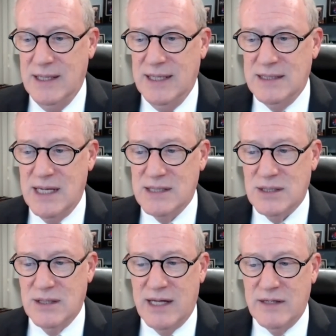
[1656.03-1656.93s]
It takes a
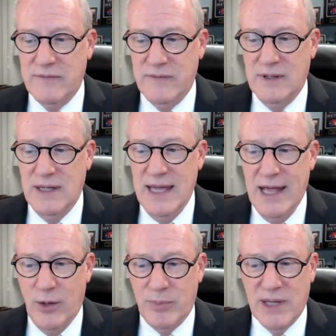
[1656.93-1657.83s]
lot of
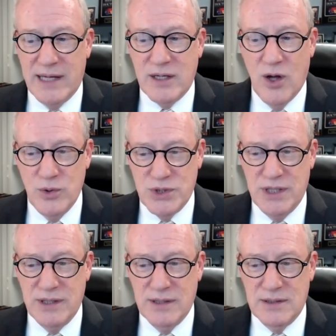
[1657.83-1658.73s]
help, a lot of
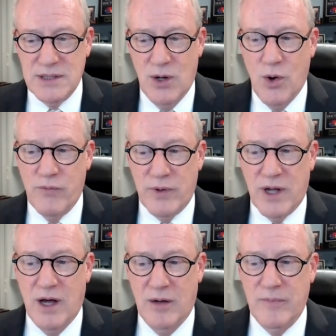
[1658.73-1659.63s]
coaching to
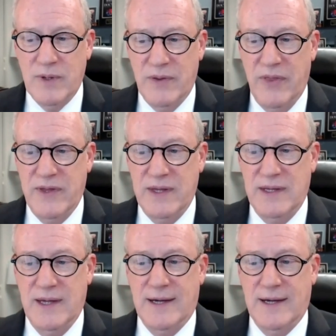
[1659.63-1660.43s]
overcome the